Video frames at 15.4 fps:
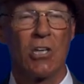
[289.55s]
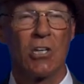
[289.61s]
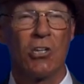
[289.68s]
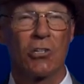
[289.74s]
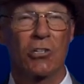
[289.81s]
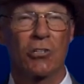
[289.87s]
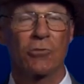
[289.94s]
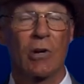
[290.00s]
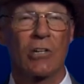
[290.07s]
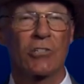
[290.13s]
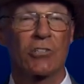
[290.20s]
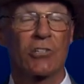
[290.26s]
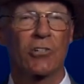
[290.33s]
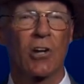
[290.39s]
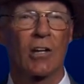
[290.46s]
You can
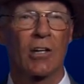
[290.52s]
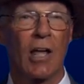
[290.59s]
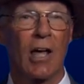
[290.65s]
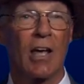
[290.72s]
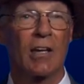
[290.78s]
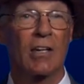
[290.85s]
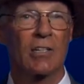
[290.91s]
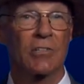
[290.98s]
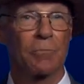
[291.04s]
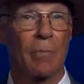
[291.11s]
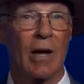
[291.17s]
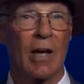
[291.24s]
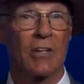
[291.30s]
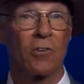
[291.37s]
register online by